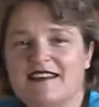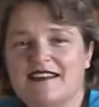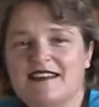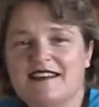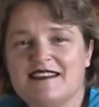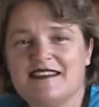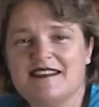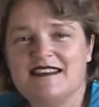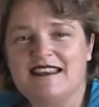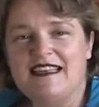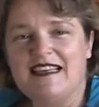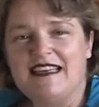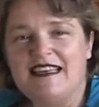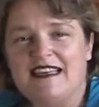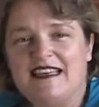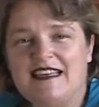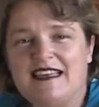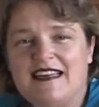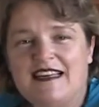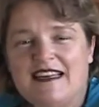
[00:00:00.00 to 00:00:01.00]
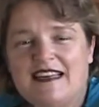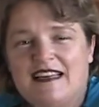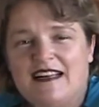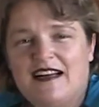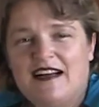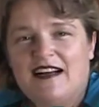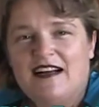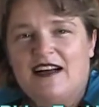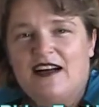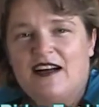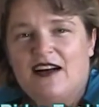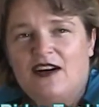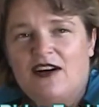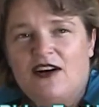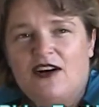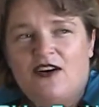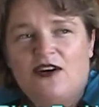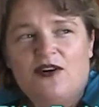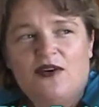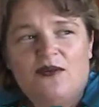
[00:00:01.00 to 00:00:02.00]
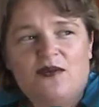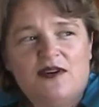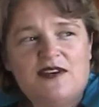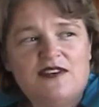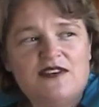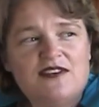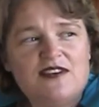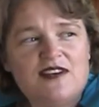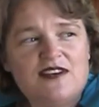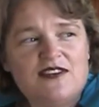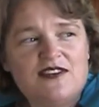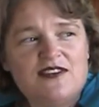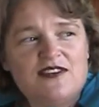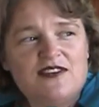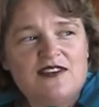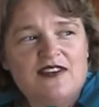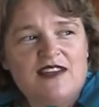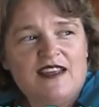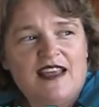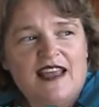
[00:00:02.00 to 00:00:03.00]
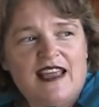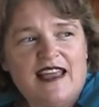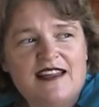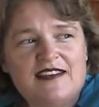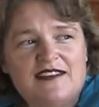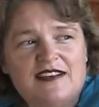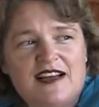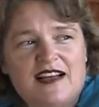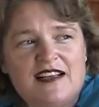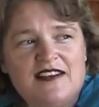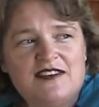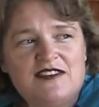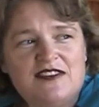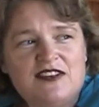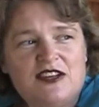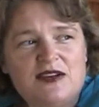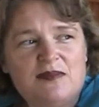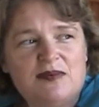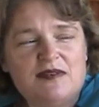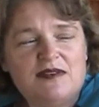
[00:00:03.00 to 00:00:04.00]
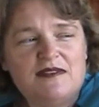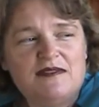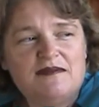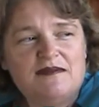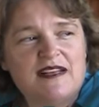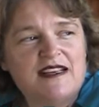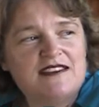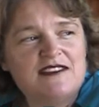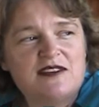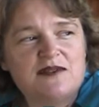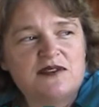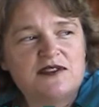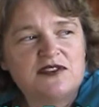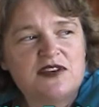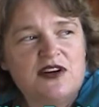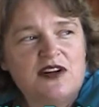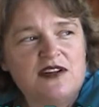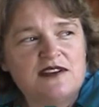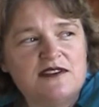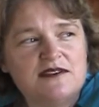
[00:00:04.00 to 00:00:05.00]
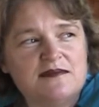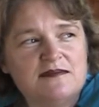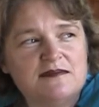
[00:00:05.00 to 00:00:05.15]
this is the, what is this? This is the anti-slip, that's not what it's called.